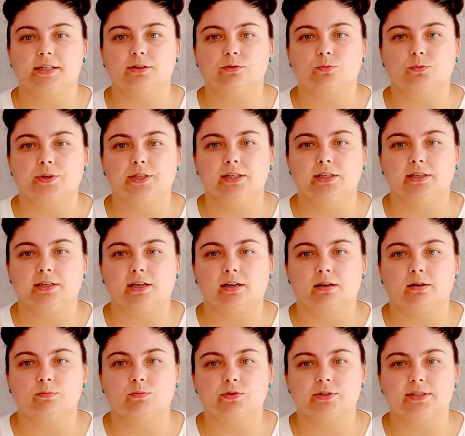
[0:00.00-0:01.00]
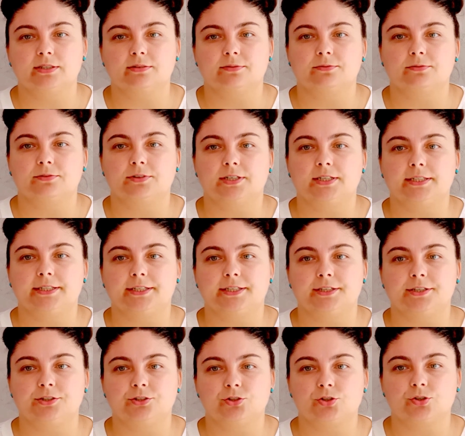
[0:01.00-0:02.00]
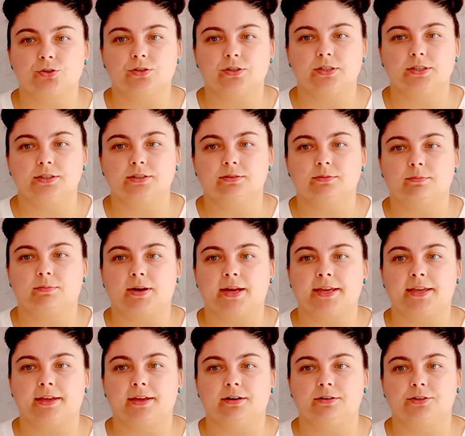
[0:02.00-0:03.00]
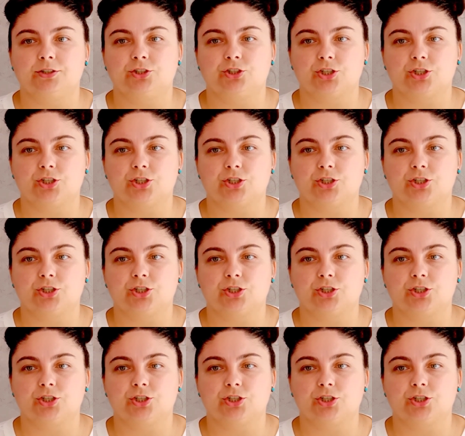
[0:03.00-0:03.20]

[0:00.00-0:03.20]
that William was severely injured by Harry